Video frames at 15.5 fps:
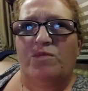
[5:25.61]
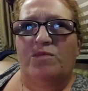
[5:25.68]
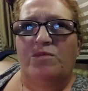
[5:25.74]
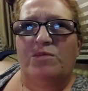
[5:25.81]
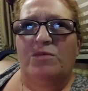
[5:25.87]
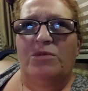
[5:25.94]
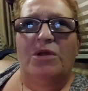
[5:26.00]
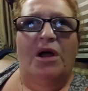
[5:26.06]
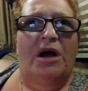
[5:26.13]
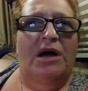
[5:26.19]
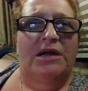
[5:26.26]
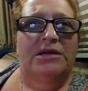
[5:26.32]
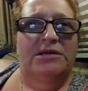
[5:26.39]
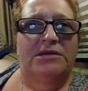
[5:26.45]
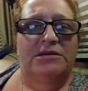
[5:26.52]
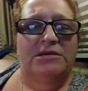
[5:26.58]

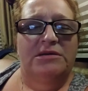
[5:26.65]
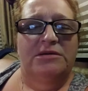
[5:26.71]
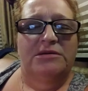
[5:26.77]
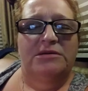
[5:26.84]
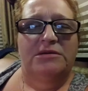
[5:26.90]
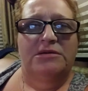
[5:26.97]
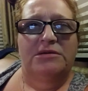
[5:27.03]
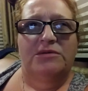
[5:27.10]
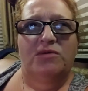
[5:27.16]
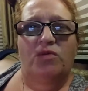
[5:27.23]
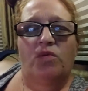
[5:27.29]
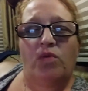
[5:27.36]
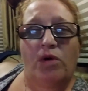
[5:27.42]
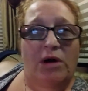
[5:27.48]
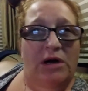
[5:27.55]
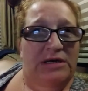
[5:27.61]
not
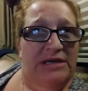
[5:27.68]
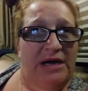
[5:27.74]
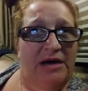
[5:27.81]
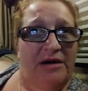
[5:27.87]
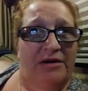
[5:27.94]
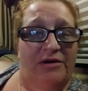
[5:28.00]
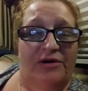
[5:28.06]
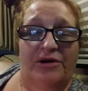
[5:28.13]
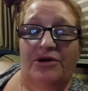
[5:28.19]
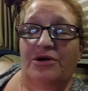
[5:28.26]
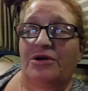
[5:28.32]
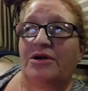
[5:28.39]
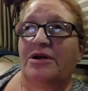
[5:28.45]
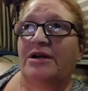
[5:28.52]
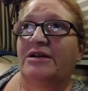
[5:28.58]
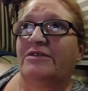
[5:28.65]
worked out or
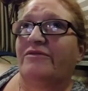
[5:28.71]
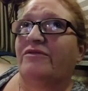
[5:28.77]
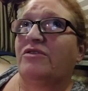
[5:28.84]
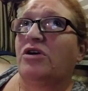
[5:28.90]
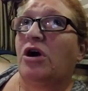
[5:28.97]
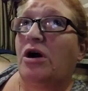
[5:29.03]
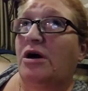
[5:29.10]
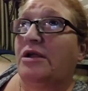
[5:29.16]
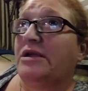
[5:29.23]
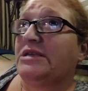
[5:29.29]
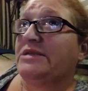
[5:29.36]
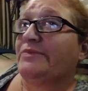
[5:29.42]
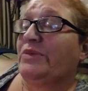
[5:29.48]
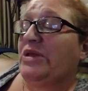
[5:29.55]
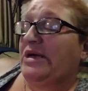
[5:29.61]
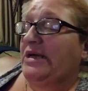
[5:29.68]
have gone as
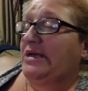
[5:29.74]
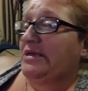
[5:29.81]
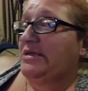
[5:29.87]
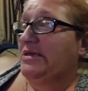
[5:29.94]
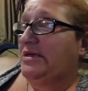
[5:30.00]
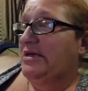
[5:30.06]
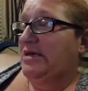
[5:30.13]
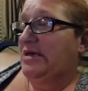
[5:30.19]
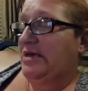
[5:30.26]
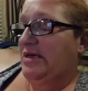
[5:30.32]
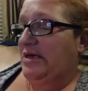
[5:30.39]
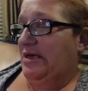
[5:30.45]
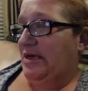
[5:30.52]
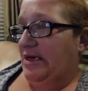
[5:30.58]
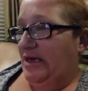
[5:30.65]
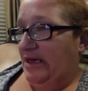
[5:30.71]
planned,
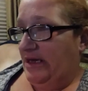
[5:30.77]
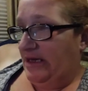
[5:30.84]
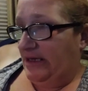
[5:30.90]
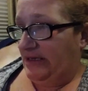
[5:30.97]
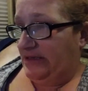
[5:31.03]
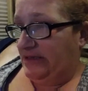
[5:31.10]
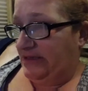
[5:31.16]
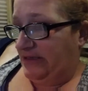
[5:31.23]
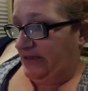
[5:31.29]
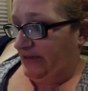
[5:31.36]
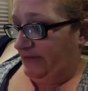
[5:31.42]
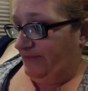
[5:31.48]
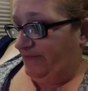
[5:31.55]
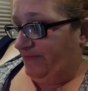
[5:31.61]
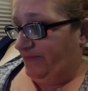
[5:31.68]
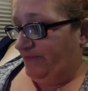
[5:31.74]
and
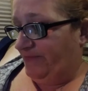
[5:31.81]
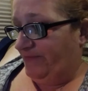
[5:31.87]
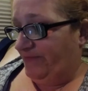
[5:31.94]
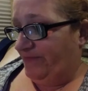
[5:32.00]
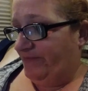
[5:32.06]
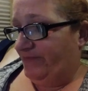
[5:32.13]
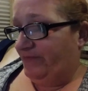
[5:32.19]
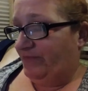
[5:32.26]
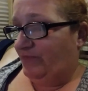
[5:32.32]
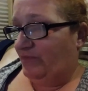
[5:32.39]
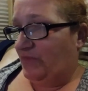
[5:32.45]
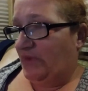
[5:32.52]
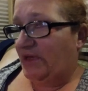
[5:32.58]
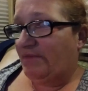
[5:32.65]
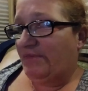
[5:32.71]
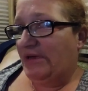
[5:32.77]

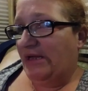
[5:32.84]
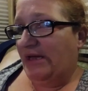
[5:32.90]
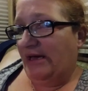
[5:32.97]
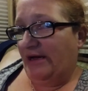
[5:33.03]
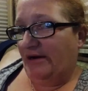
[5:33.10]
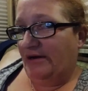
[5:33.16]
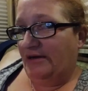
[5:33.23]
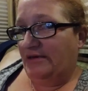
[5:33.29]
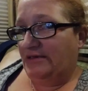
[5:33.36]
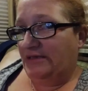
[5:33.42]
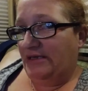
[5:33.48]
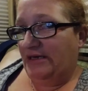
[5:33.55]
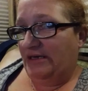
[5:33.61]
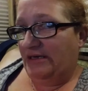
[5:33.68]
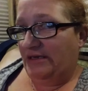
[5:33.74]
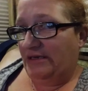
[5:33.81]
in many areas.
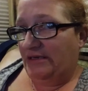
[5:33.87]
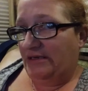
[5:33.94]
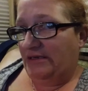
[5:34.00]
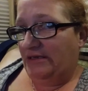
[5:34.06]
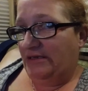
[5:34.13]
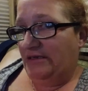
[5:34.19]
And